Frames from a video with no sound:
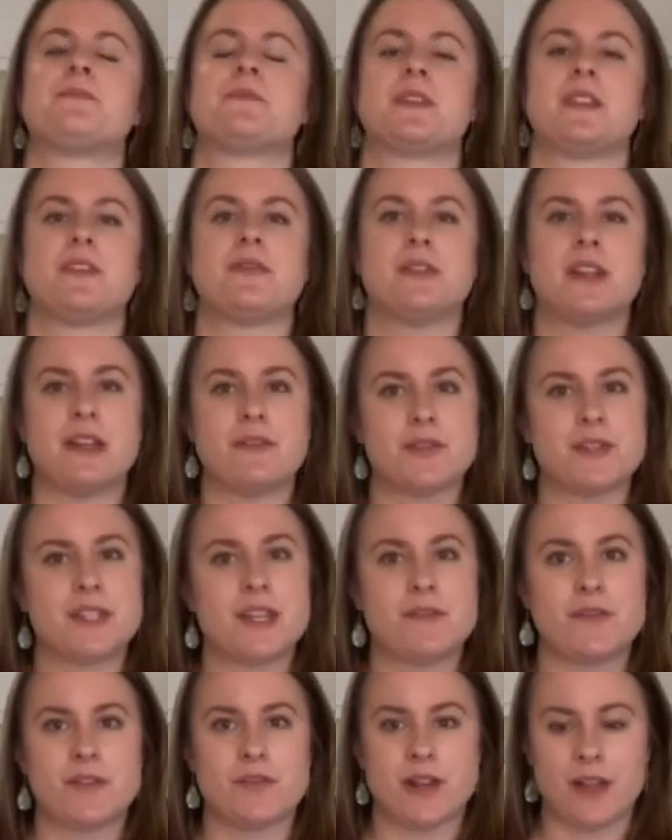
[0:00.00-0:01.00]
The flavors
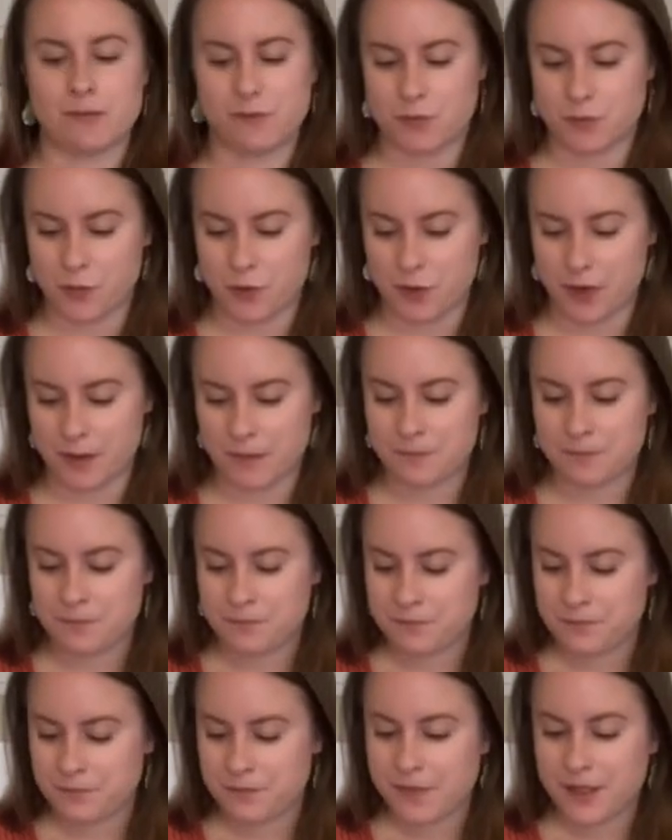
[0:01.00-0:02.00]
have developed more.
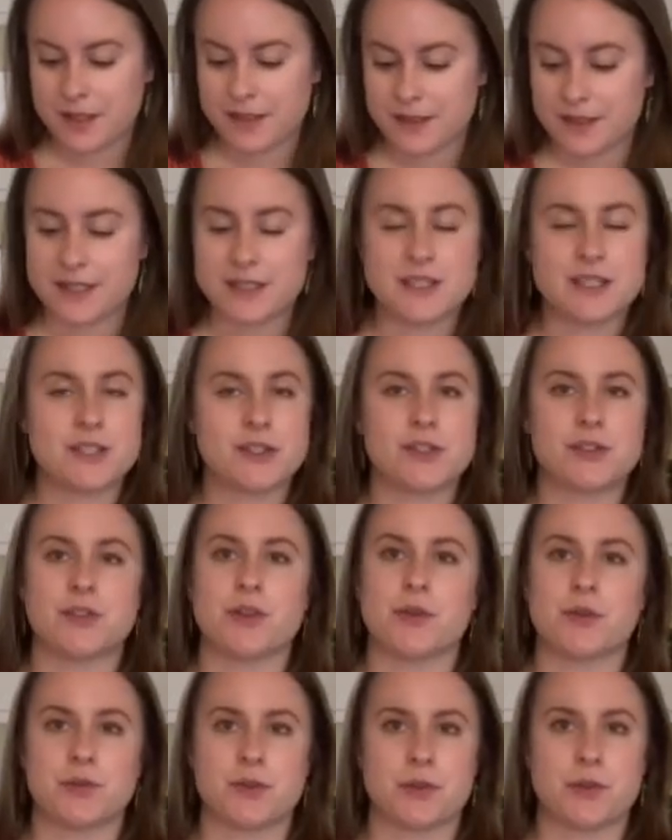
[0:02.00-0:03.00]
This is
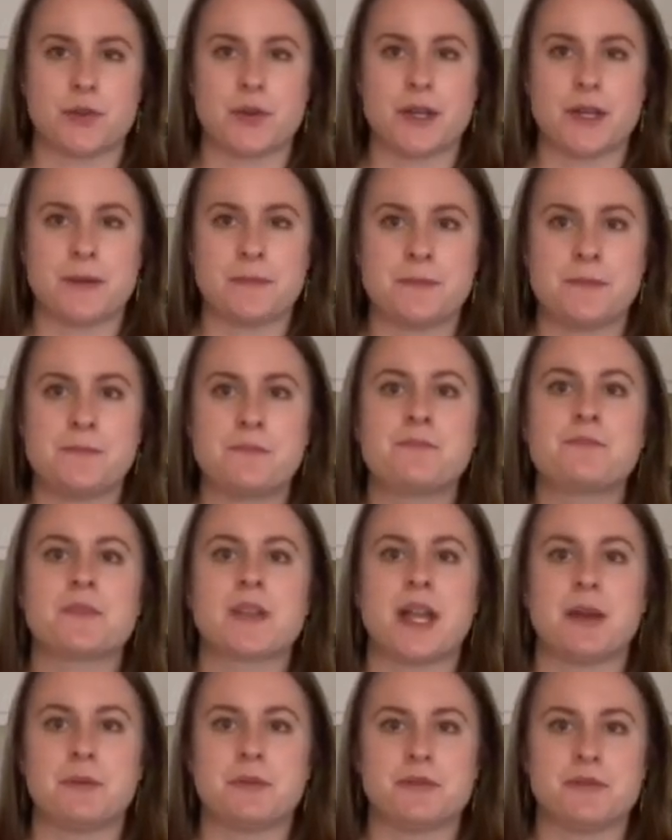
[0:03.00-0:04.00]
so, so good.
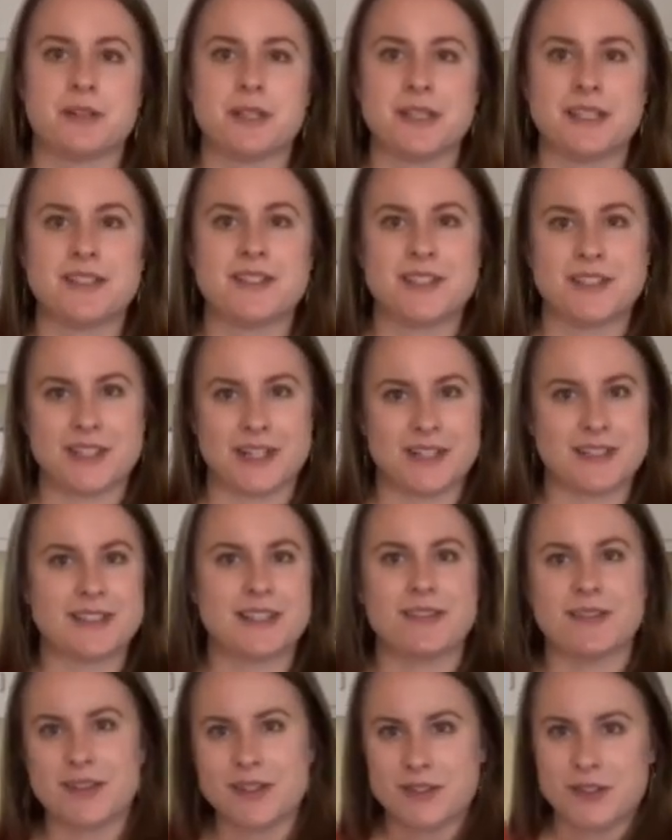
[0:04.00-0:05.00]
I would really suggest
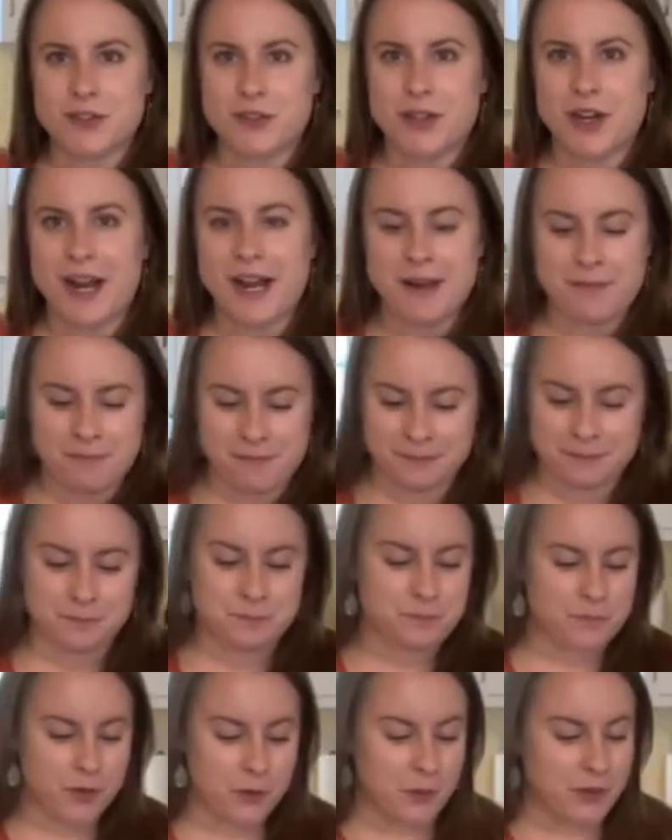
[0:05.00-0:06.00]
giving this a try.
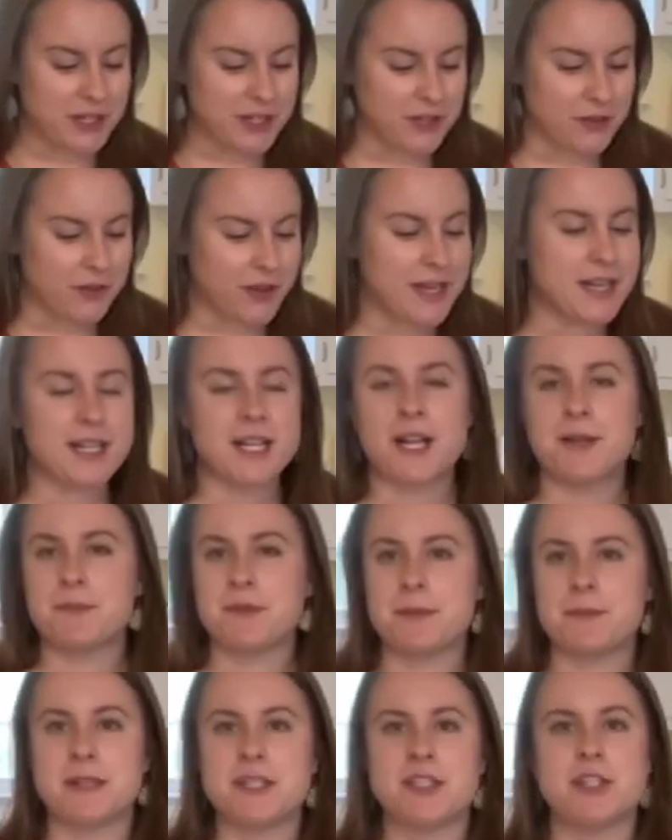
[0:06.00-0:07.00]
What a great
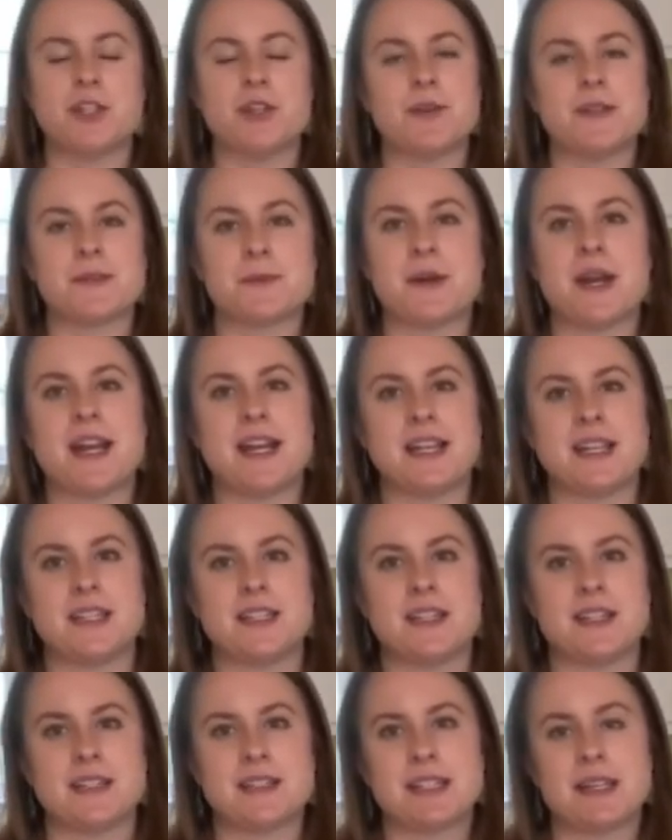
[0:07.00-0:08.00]
accompaniment too, as we're heading
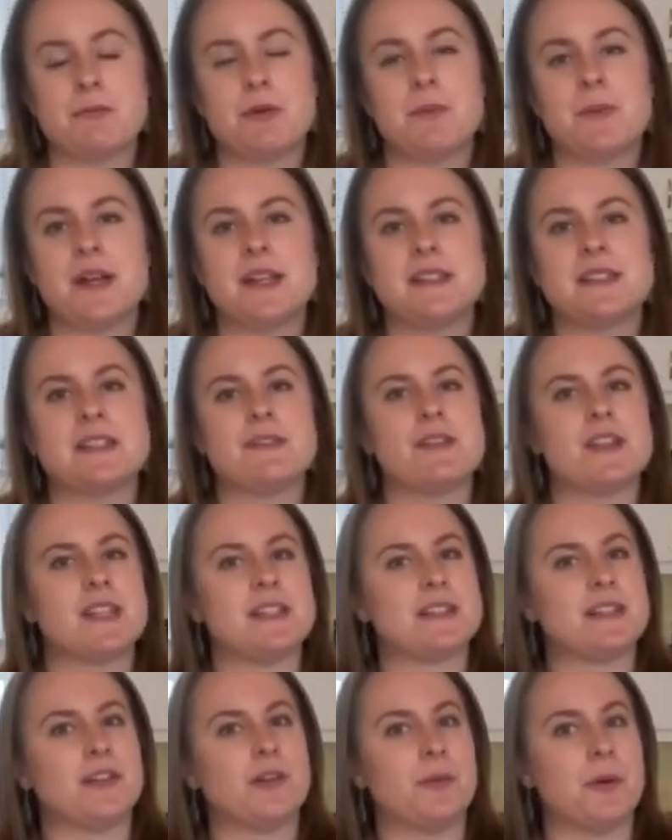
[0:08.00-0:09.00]
into the summer months.
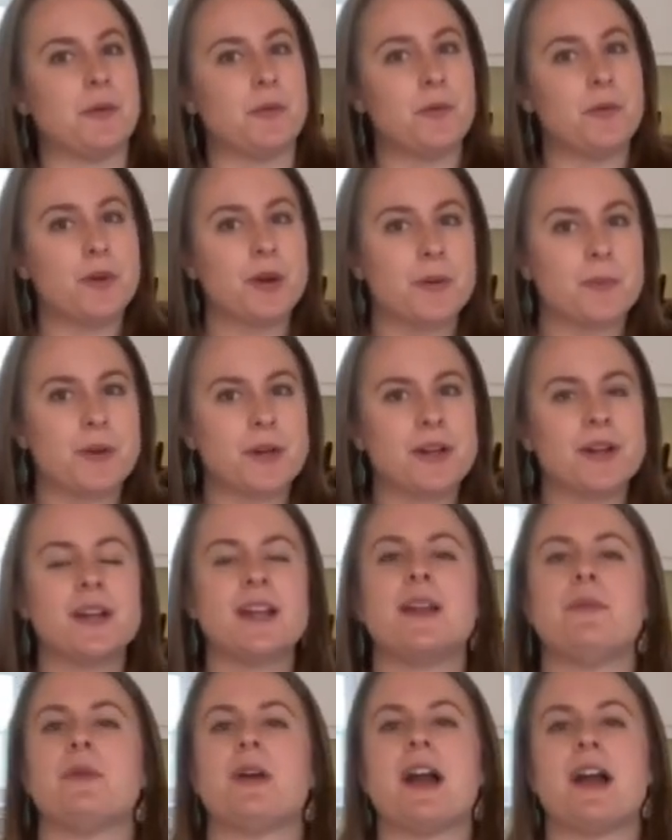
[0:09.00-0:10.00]
Everything's a little bit warmer
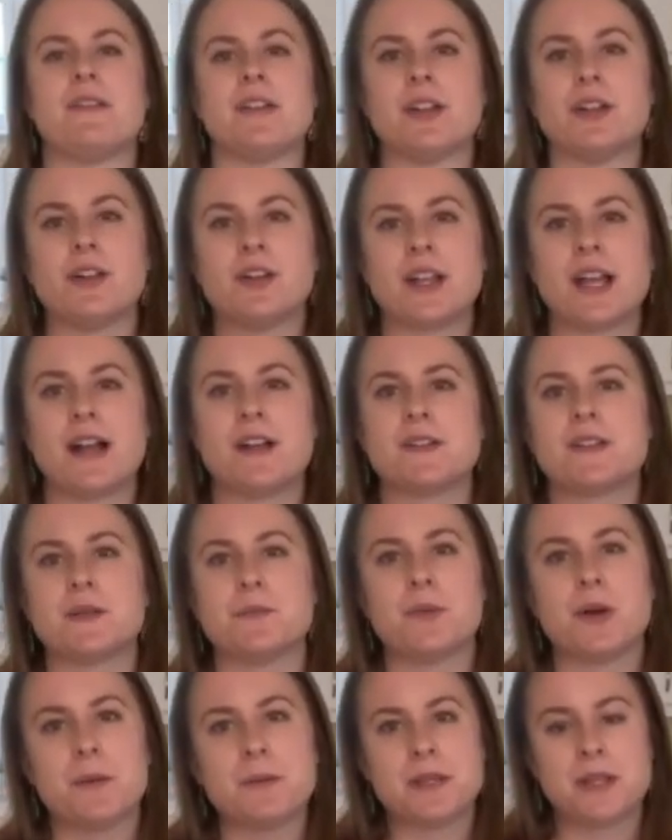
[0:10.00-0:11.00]
and we're having cookouts
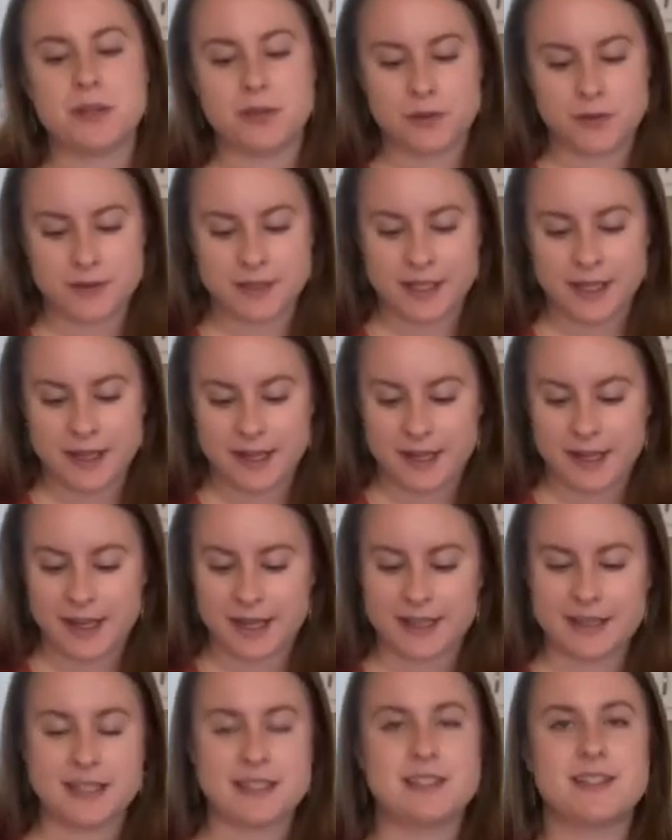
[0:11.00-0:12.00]
and barbecues,
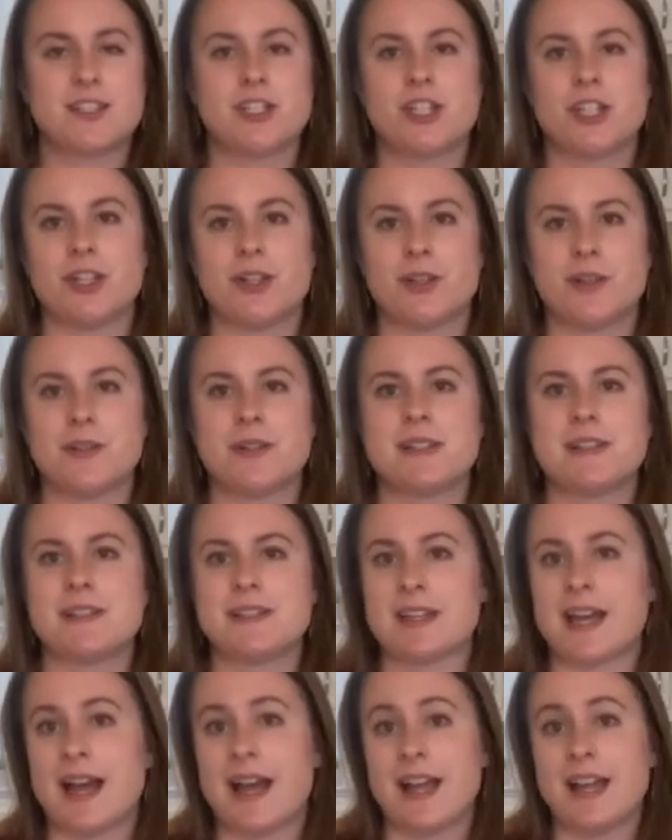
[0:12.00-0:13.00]
and this chilled
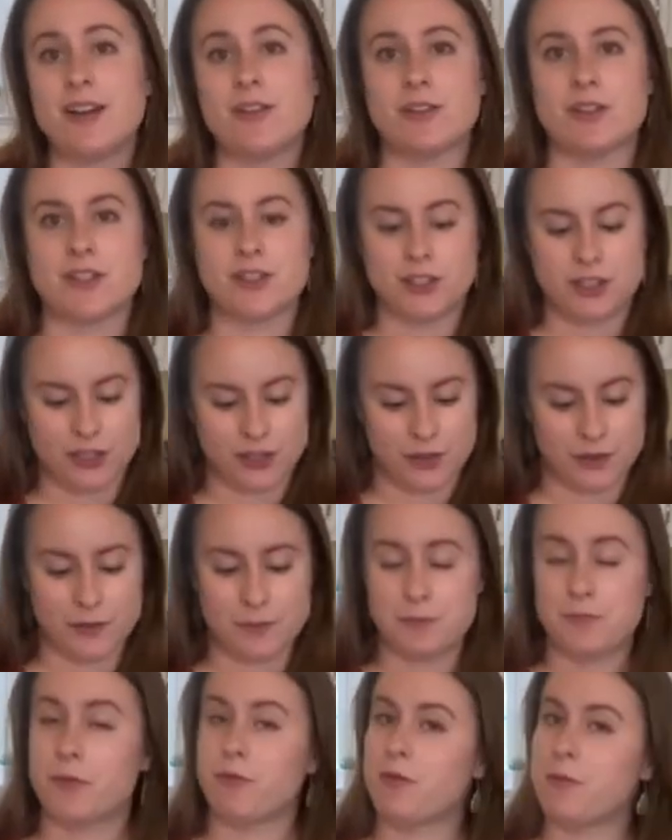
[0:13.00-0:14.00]
side, or this
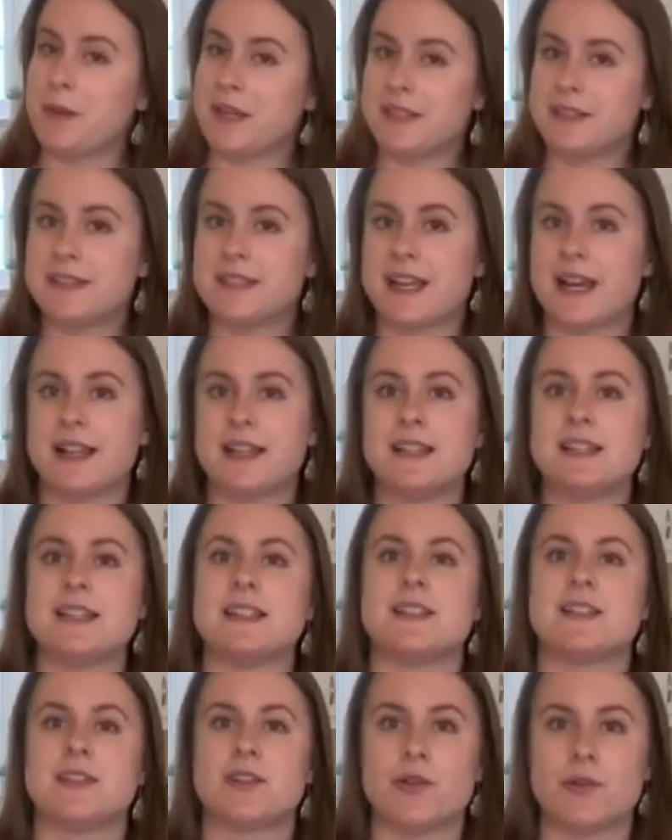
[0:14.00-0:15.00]
chilled three-bean salad,
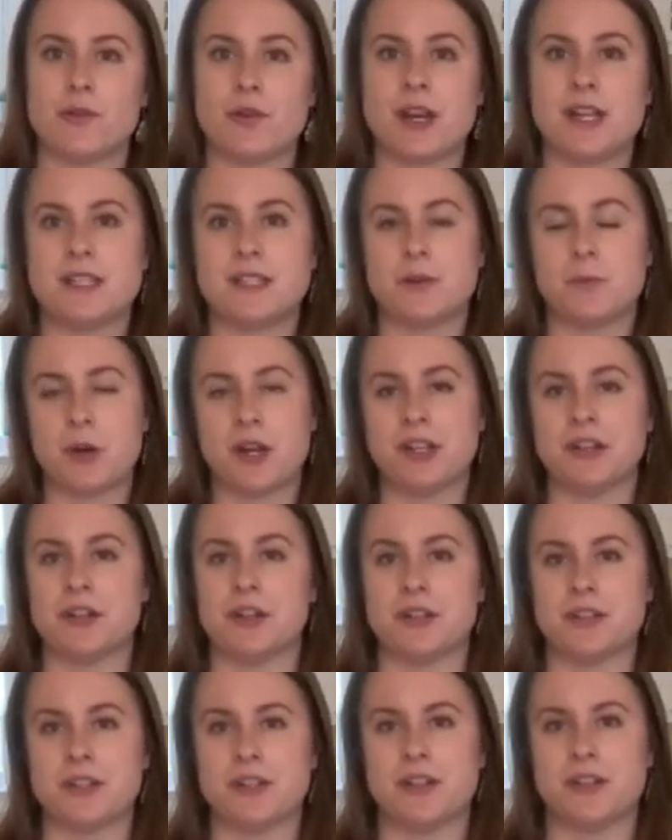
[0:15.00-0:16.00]
is so great to bring
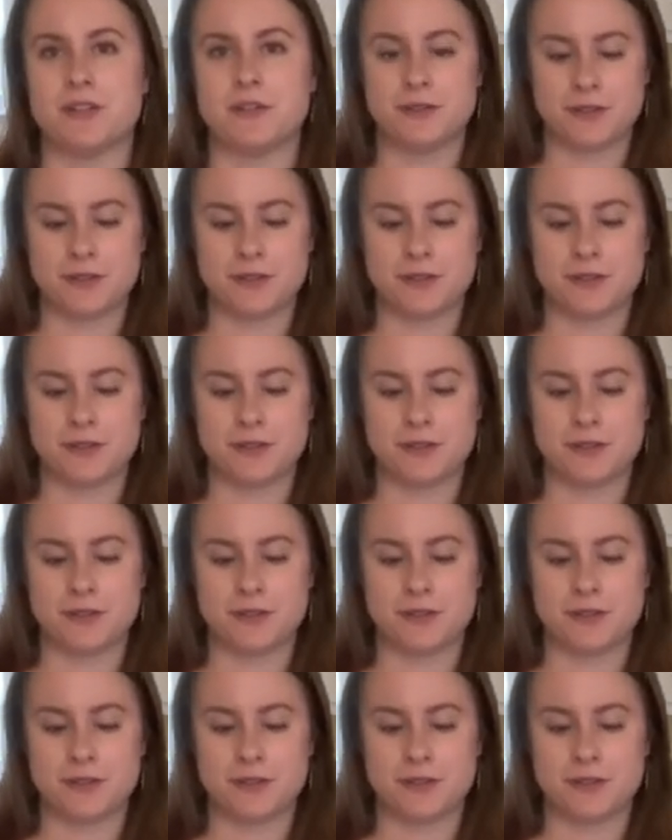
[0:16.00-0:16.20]
along to those.